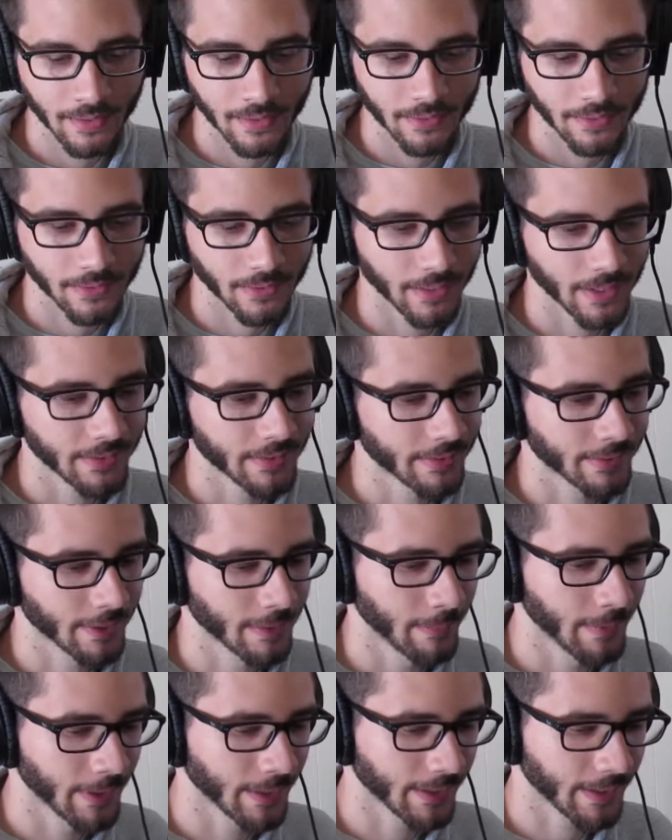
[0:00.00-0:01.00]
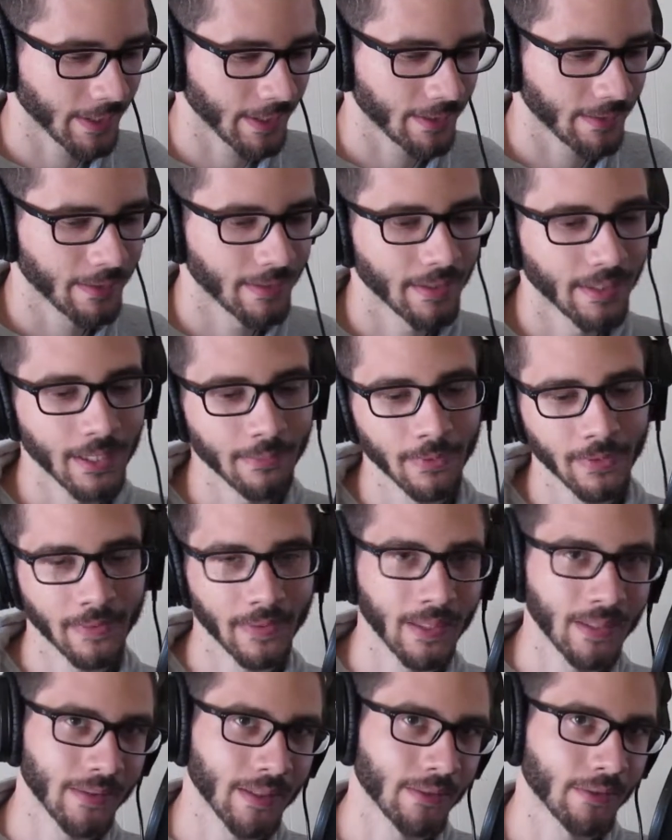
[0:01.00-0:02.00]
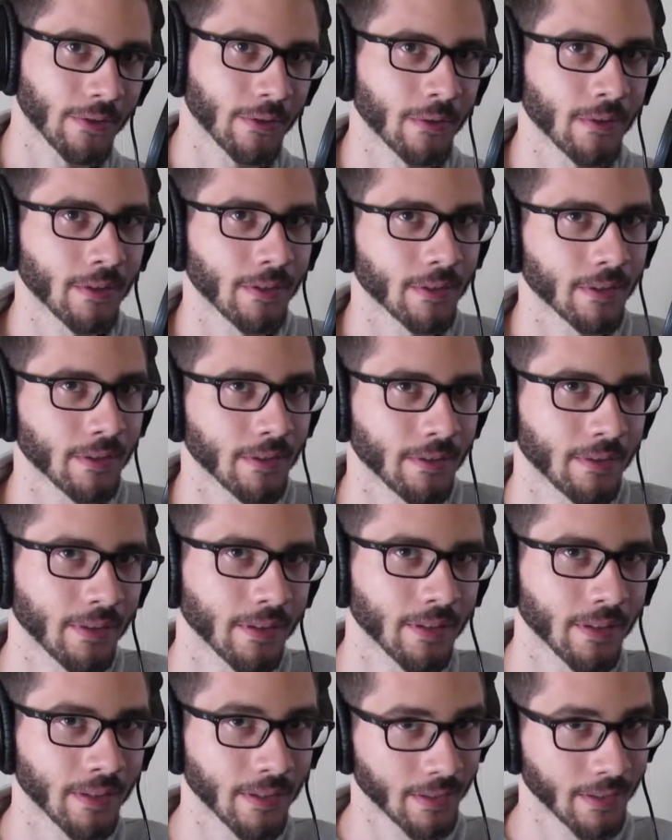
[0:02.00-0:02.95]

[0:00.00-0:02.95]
So I just communicate everything that's going on